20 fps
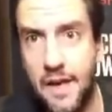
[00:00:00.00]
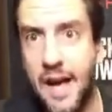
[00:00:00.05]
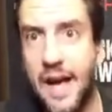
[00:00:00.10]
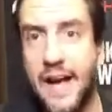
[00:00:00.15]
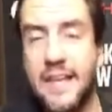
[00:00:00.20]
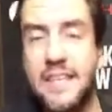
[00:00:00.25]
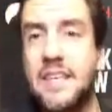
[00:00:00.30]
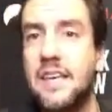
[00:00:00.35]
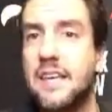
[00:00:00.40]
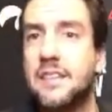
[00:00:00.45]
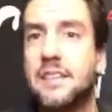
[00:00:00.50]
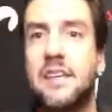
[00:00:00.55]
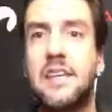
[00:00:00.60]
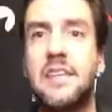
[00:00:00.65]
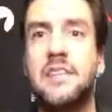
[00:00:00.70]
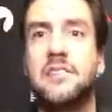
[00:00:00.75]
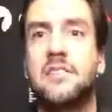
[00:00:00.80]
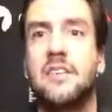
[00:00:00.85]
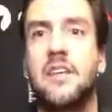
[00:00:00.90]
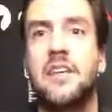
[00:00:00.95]
I get that
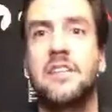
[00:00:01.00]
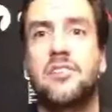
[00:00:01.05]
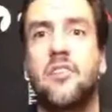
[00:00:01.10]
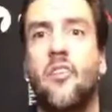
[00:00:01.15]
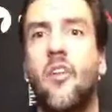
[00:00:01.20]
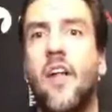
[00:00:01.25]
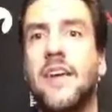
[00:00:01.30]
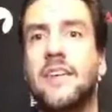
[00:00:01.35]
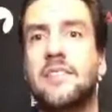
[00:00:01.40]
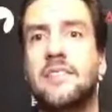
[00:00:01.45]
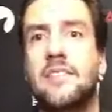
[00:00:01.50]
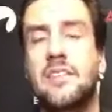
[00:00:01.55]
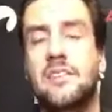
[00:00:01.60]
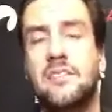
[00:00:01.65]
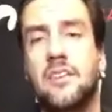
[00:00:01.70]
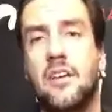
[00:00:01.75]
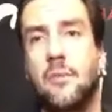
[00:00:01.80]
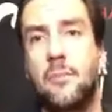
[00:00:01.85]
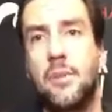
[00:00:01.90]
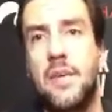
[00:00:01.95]
he's, his legacy
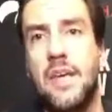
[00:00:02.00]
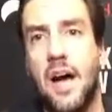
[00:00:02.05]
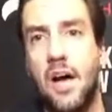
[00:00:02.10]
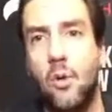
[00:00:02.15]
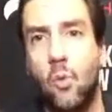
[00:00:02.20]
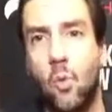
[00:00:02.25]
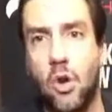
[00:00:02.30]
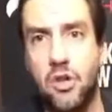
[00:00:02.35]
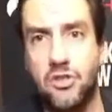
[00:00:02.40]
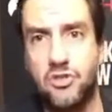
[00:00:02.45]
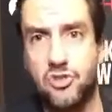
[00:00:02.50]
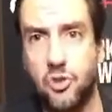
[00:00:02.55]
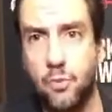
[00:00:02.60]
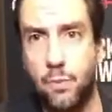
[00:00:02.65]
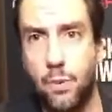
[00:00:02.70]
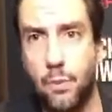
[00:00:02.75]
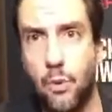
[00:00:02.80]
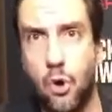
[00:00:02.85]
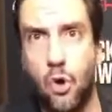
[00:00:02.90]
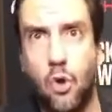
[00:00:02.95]
is going to be I won a
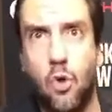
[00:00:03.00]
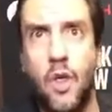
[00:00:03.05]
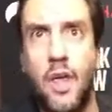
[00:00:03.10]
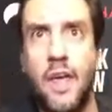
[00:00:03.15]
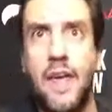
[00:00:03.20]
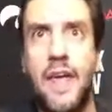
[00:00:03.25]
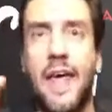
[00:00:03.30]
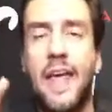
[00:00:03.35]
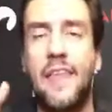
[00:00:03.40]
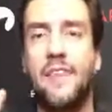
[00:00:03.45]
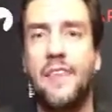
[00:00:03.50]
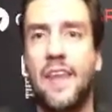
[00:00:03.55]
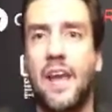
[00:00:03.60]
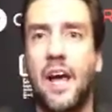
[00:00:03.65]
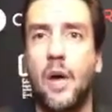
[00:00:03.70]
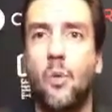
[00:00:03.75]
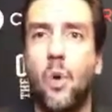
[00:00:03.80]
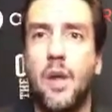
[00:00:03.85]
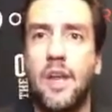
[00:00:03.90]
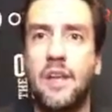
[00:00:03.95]
Super Bowl and then
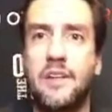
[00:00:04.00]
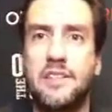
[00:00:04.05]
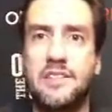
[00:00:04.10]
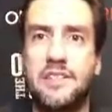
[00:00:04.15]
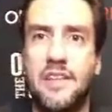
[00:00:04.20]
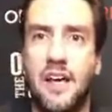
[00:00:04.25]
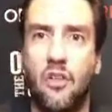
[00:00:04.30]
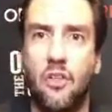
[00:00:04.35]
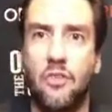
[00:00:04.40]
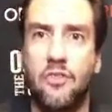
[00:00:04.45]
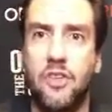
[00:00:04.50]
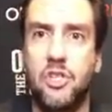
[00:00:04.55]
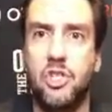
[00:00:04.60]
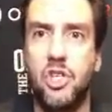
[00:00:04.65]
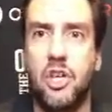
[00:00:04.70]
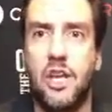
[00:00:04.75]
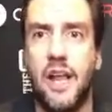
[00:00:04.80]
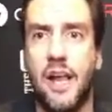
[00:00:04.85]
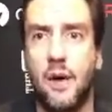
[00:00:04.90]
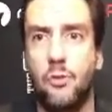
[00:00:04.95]
I went into
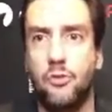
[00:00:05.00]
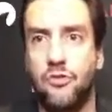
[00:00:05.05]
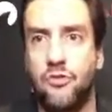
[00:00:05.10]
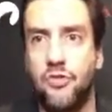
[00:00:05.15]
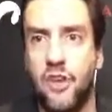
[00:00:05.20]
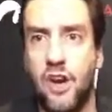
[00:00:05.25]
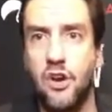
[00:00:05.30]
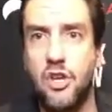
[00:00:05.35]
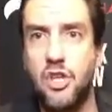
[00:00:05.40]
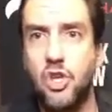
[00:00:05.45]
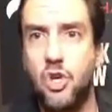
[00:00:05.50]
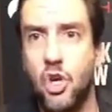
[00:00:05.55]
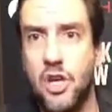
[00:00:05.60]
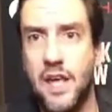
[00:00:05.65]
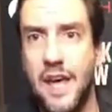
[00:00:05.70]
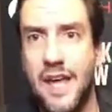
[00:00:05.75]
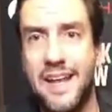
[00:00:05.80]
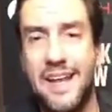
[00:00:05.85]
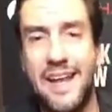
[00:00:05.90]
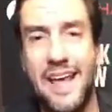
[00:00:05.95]
television and I was very good
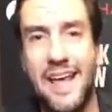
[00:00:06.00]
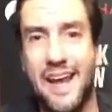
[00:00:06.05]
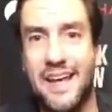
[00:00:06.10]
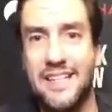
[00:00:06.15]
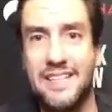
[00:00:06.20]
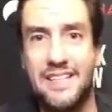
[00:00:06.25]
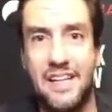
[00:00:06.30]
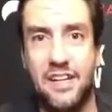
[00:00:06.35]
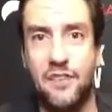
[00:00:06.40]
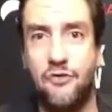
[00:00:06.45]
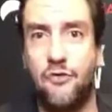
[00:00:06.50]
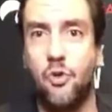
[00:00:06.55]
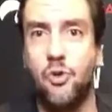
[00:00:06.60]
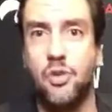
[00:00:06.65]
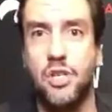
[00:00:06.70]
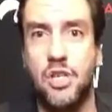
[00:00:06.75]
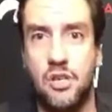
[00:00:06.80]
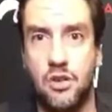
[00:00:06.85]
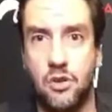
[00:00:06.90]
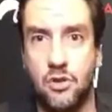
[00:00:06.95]
at it and I did it for
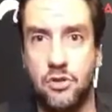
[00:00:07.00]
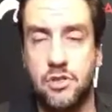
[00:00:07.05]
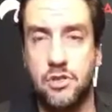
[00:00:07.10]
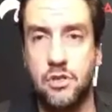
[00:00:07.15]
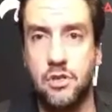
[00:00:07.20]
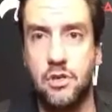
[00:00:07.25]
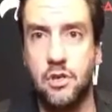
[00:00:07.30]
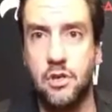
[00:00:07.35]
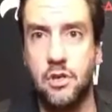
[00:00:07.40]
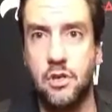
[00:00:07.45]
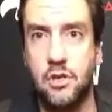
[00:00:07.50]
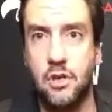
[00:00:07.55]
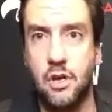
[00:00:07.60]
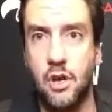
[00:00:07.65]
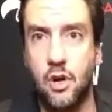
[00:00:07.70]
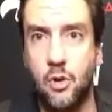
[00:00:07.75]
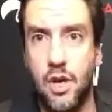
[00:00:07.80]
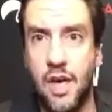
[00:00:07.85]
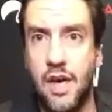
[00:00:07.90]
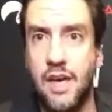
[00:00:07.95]
years.
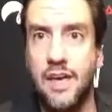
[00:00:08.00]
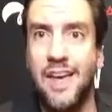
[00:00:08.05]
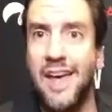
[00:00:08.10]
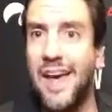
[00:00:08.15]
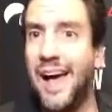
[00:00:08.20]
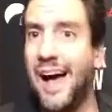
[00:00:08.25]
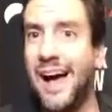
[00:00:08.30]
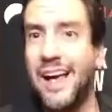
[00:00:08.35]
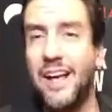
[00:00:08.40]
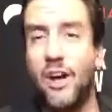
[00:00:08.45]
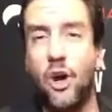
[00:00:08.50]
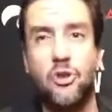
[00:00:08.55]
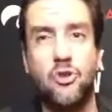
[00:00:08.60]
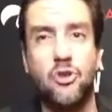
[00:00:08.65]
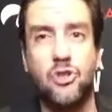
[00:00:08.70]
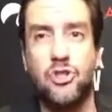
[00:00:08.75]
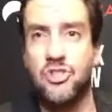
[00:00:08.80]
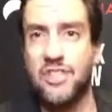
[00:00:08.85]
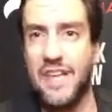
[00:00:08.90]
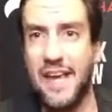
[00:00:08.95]
Okay? I
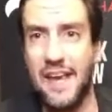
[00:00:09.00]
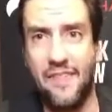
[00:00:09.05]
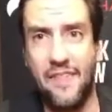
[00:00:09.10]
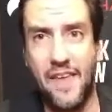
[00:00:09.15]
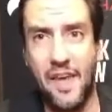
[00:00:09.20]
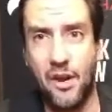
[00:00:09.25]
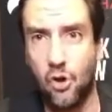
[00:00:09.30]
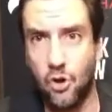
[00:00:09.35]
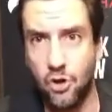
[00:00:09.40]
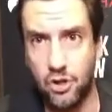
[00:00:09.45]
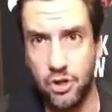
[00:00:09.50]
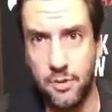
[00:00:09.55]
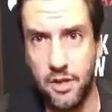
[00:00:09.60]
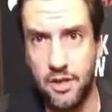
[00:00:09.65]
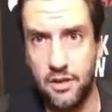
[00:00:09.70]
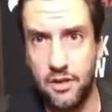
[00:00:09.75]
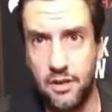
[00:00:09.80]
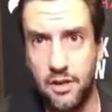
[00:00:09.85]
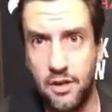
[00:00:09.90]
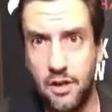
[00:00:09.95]
understand that argument.
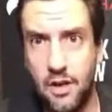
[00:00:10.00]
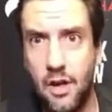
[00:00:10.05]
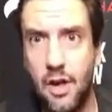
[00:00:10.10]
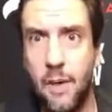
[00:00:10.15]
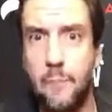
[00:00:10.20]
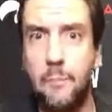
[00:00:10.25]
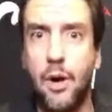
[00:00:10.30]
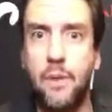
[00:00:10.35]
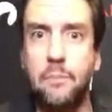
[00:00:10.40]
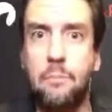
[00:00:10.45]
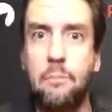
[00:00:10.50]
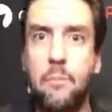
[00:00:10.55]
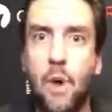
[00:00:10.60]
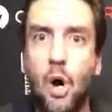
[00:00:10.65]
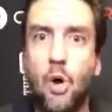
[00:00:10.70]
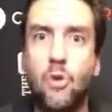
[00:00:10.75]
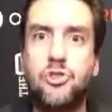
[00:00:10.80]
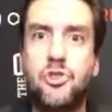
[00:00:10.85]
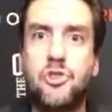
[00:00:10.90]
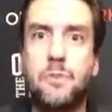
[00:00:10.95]
But
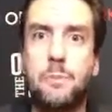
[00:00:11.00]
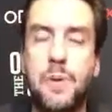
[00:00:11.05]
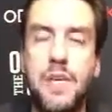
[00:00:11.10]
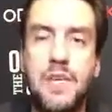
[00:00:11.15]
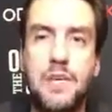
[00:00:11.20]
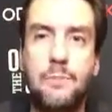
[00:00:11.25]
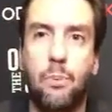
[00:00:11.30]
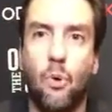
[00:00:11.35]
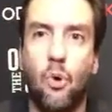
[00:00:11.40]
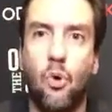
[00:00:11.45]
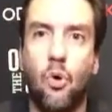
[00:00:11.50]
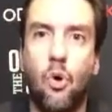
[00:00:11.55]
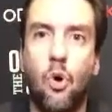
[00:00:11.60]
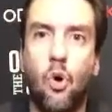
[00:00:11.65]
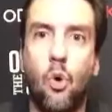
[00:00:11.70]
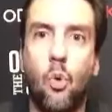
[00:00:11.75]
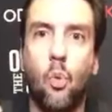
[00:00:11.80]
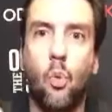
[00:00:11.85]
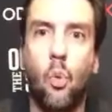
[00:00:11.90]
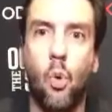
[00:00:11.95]
most people
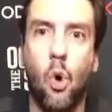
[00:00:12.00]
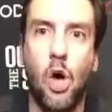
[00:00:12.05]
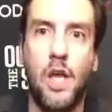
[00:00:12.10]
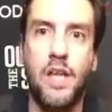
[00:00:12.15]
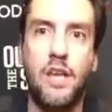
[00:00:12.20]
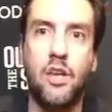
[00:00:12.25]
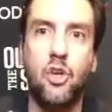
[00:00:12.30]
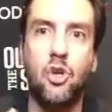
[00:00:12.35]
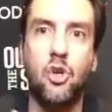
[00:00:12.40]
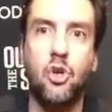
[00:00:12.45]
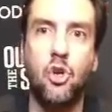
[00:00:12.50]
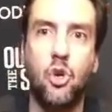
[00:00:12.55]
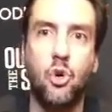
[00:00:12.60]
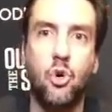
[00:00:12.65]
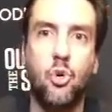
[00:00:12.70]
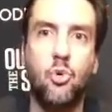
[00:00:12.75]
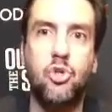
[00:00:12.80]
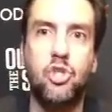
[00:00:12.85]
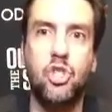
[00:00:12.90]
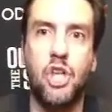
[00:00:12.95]
want
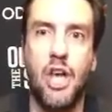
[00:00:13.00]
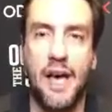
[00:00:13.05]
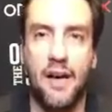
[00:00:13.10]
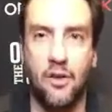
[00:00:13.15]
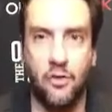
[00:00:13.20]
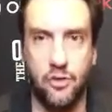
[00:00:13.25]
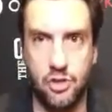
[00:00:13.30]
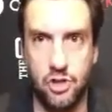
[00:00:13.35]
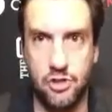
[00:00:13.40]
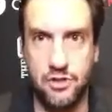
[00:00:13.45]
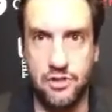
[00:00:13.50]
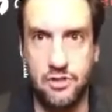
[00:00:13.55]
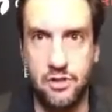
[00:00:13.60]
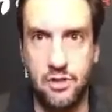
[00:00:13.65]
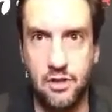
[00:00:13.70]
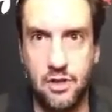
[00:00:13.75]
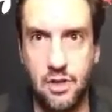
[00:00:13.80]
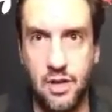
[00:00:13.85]
new challenges.